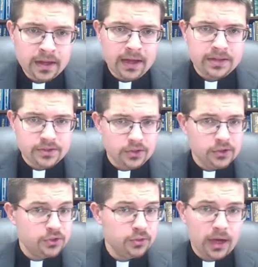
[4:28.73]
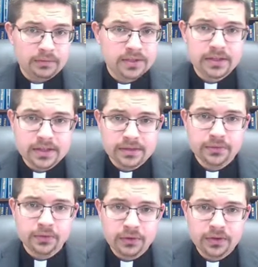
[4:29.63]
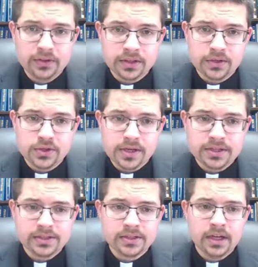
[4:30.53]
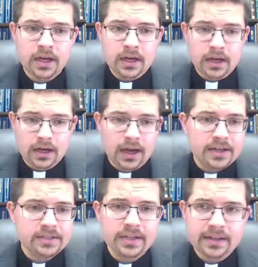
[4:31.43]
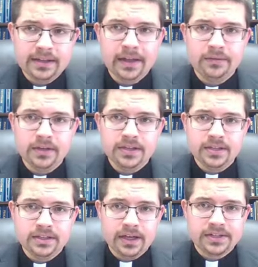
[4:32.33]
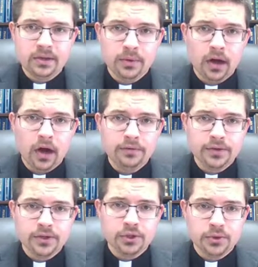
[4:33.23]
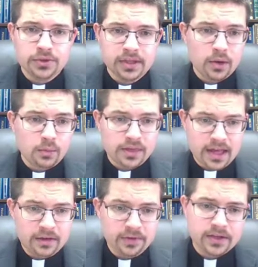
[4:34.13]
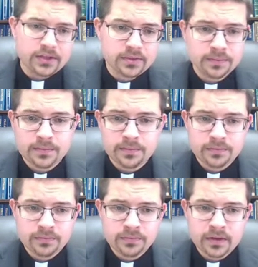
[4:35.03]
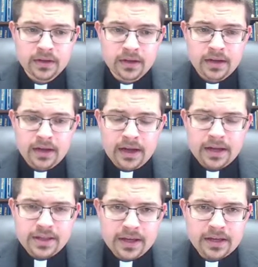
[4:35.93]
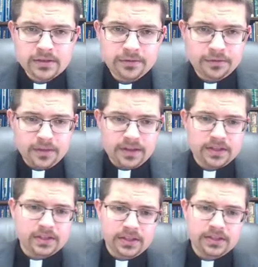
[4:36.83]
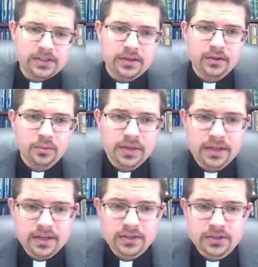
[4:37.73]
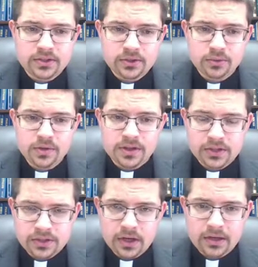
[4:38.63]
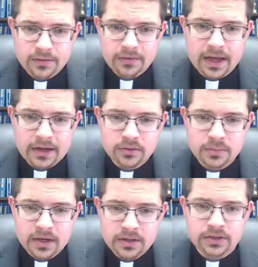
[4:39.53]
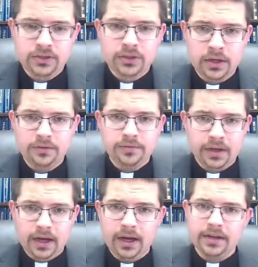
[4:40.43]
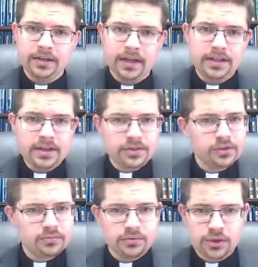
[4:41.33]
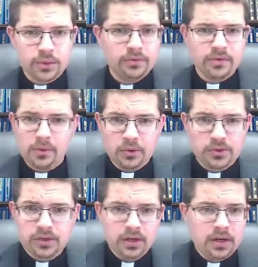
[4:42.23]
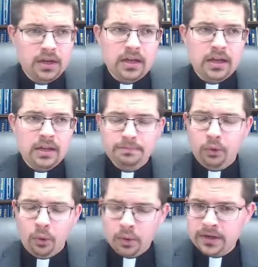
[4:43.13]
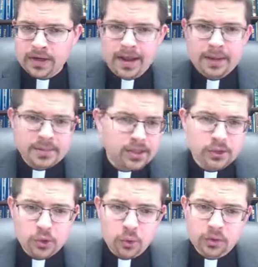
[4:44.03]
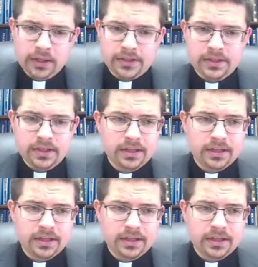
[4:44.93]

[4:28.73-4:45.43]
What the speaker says: And this also obviously is fulfilled in Jesus. Isaiah 11 is a text that we often associate with Advent. At the end of this list here, we get to the Son of Adam, the Son of God. And these are two of the most important names in this whole list.